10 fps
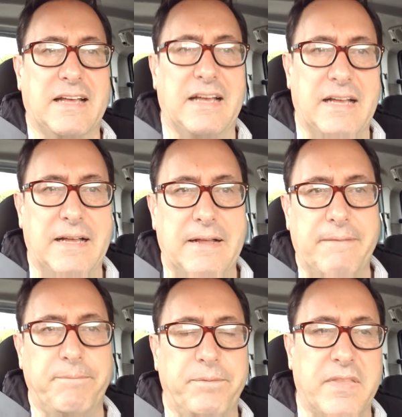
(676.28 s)

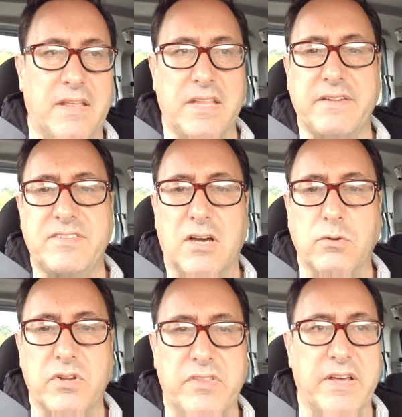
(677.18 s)
Um, and they've
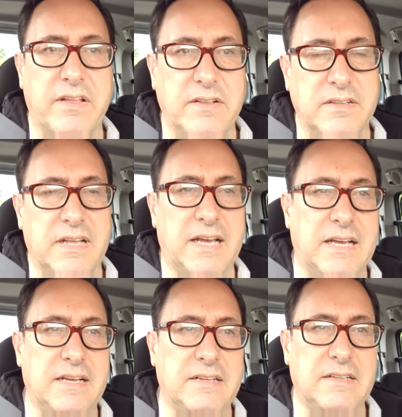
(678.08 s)
told her that
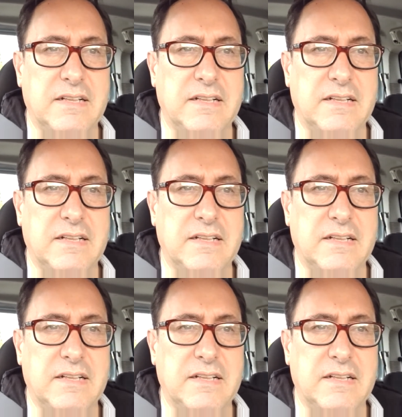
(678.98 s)
uh,